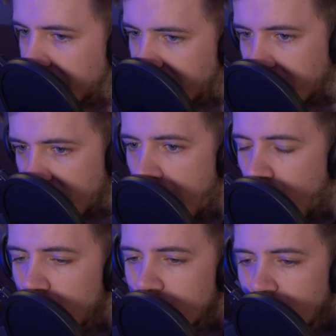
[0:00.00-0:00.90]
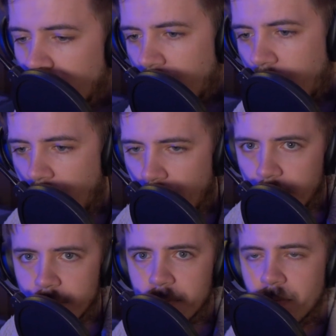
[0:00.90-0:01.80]
for now.
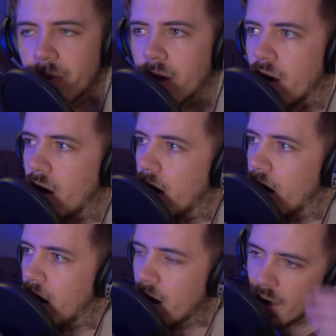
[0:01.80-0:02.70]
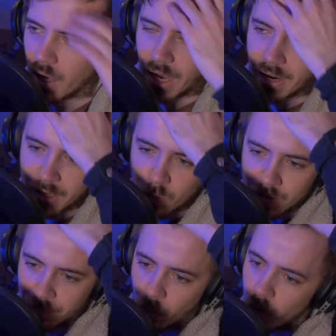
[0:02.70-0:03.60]
And I think
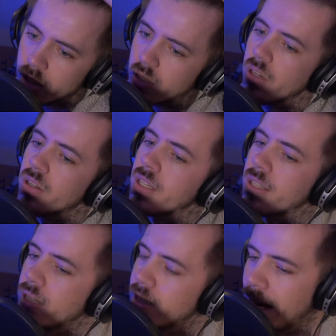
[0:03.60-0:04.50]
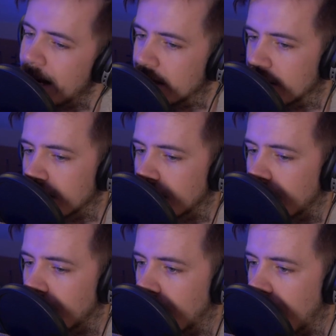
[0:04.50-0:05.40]
what The Boys does is it takes
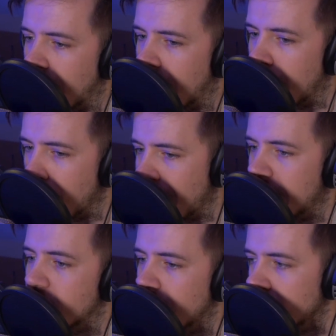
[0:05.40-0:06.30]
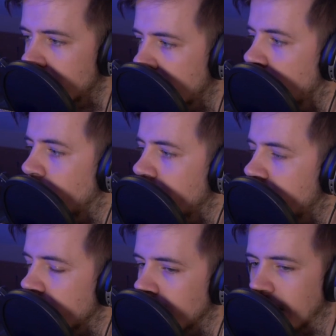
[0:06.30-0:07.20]
an imaginary
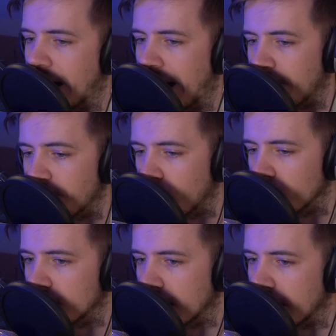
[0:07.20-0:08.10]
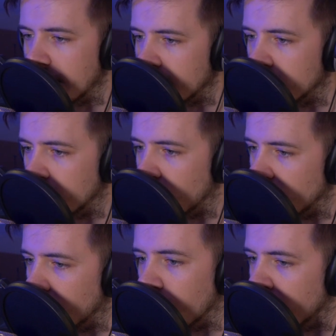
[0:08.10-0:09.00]
situation and puts it into the
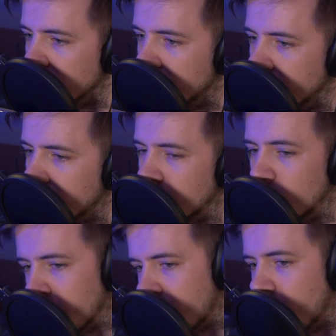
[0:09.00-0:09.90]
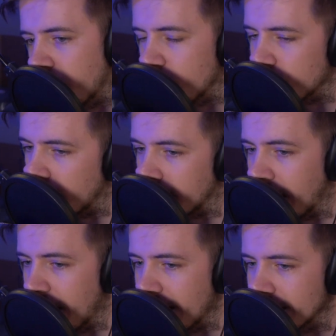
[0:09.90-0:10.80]
real world. Superhero films are
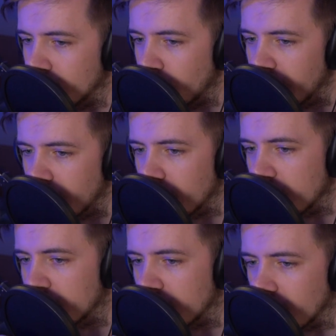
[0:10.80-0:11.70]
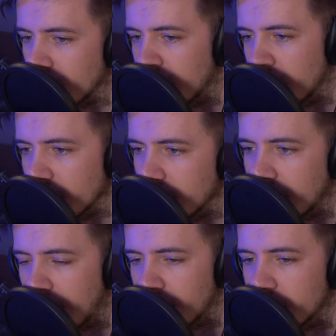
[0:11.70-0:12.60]
like, hey, superheroes are here
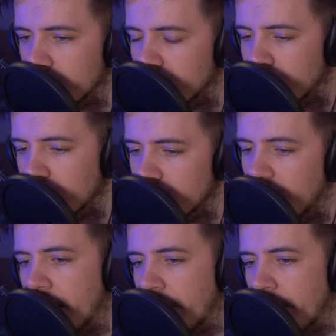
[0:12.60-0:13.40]
and everything's good.